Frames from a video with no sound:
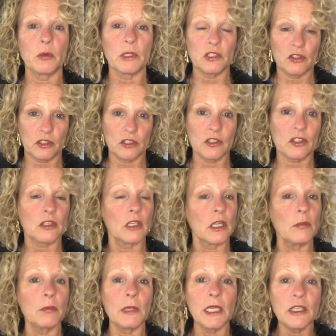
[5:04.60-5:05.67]
which is
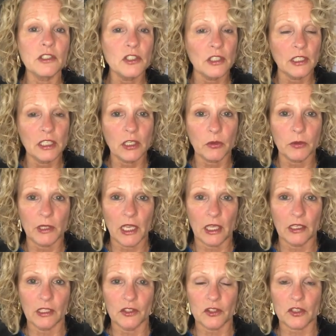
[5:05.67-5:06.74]
immediately
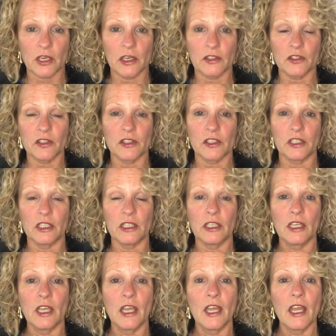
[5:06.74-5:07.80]
creating
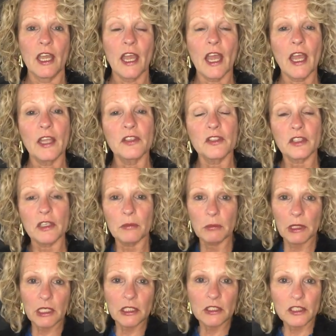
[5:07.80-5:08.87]
scarcity. And
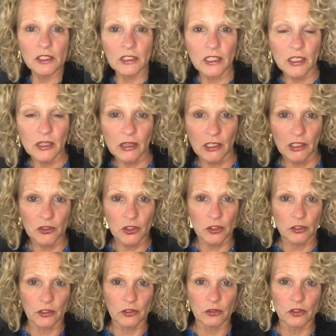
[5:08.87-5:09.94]
immediately things
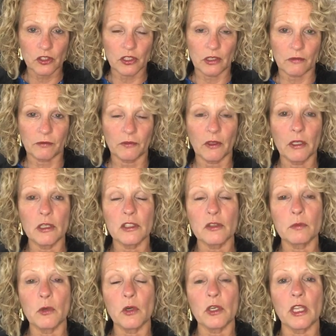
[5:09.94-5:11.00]
start to shift. And
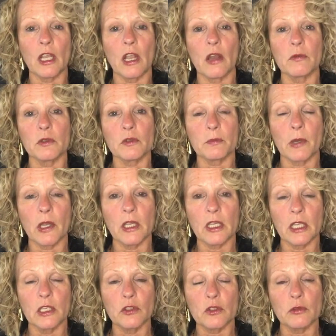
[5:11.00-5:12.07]
this morning I was
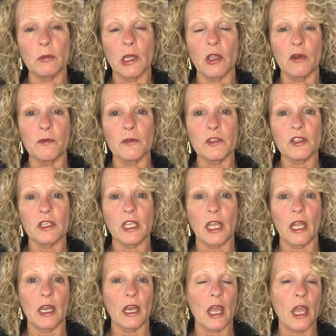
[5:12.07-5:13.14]
biking to my office
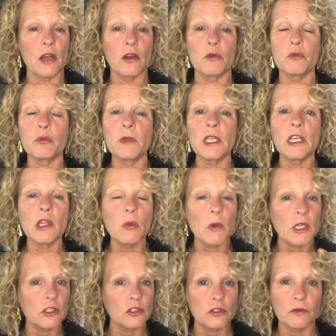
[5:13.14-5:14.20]
again and I really
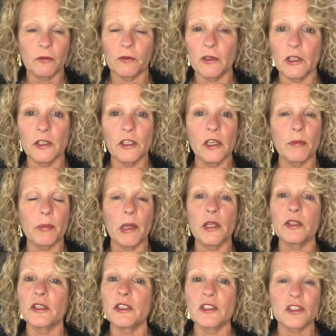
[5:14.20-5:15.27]
wanted to feel the
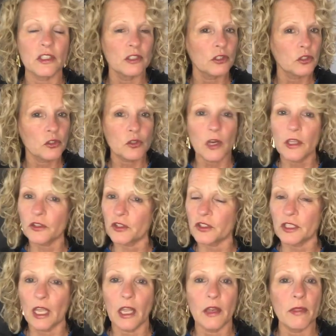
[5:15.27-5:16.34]
abundance and the trust
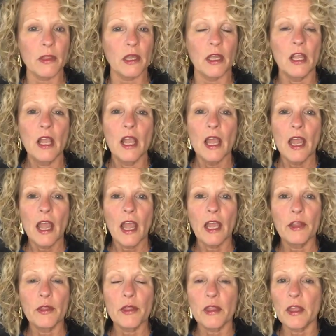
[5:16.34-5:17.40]
and, the,
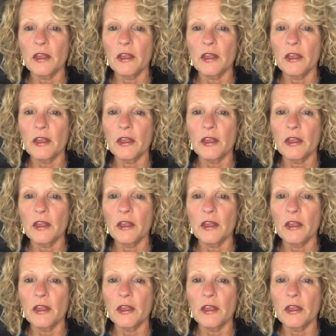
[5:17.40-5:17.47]
and